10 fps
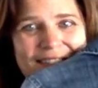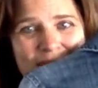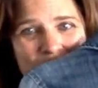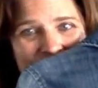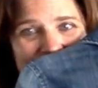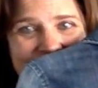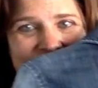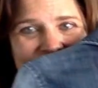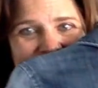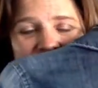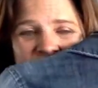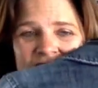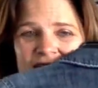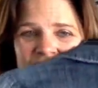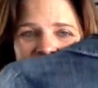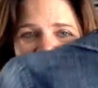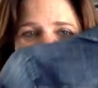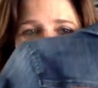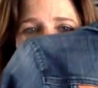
Somebody needs a small jean jacket.